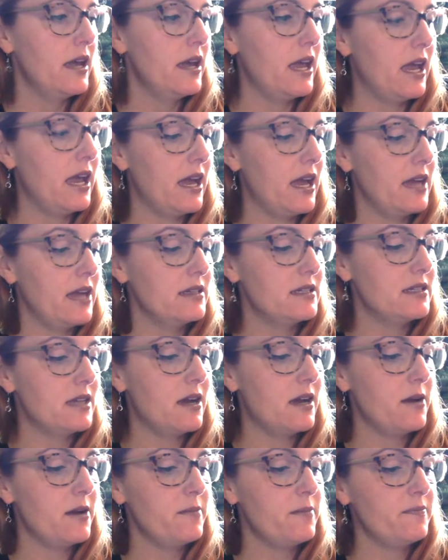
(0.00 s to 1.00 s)

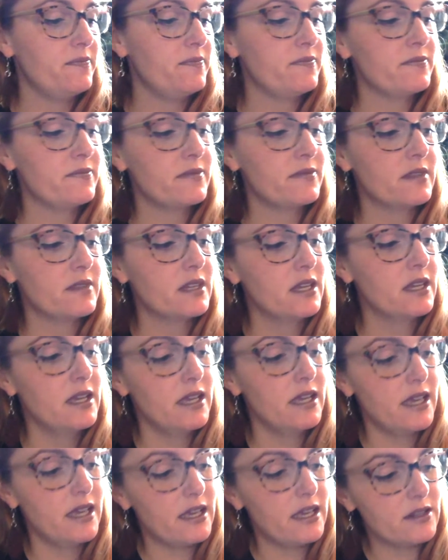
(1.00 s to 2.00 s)
And
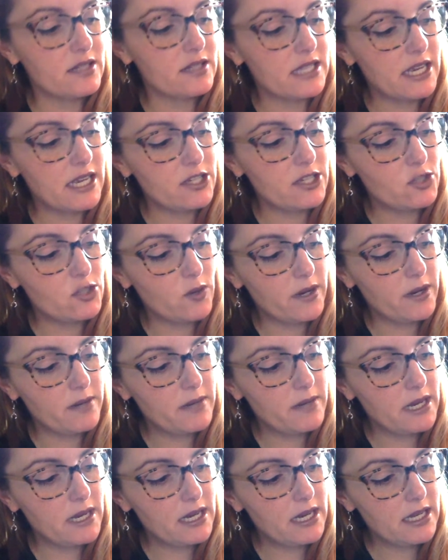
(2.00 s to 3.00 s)
it'll say join a
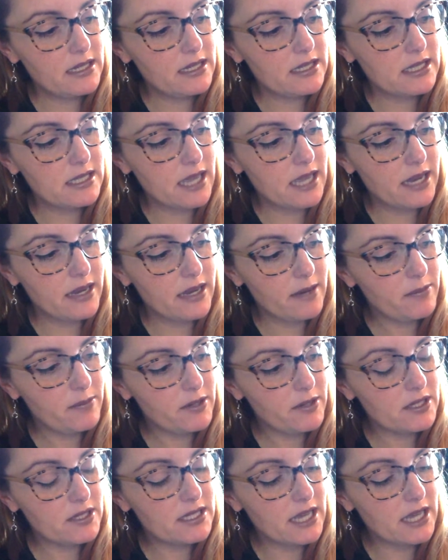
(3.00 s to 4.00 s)
meeting, sign up,
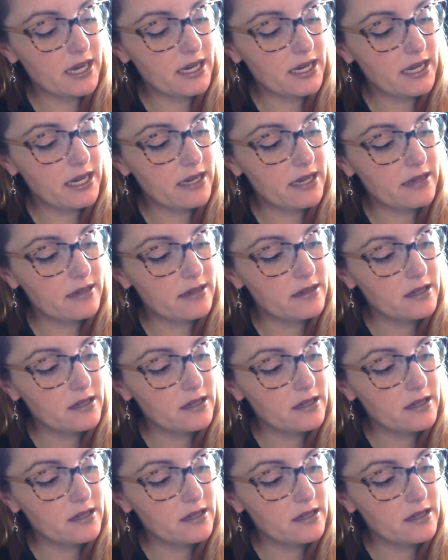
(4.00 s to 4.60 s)
or sign in.